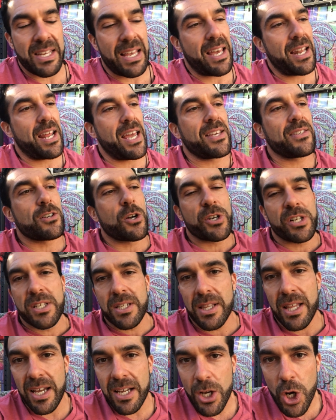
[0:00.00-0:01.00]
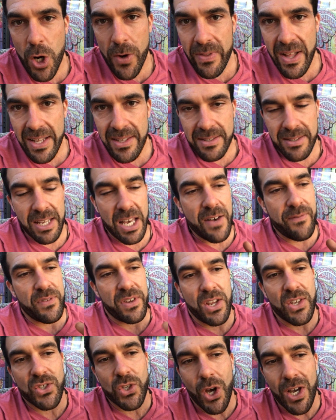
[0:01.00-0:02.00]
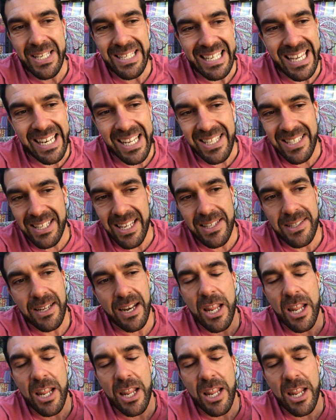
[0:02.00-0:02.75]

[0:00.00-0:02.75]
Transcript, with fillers: and I started to let go of that stuff and I saw his innocence.